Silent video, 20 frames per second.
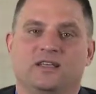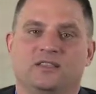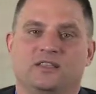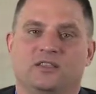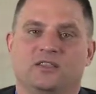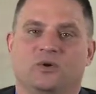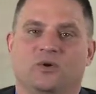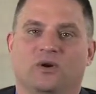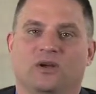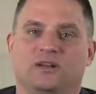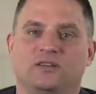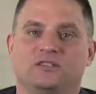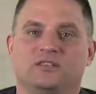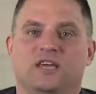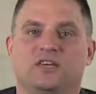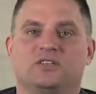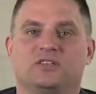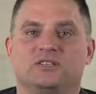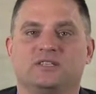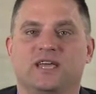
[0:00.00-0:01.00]
then the
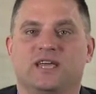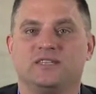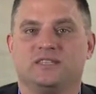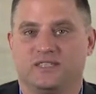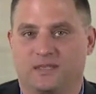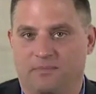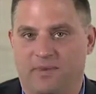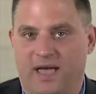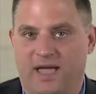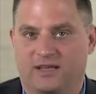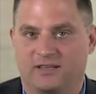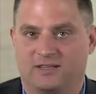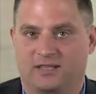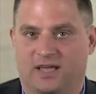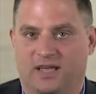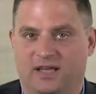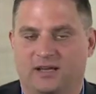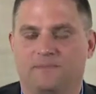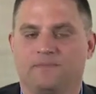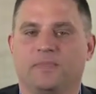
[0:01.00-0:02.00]
organization tends to
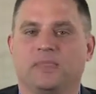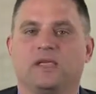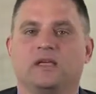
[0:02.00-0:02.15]
backslide.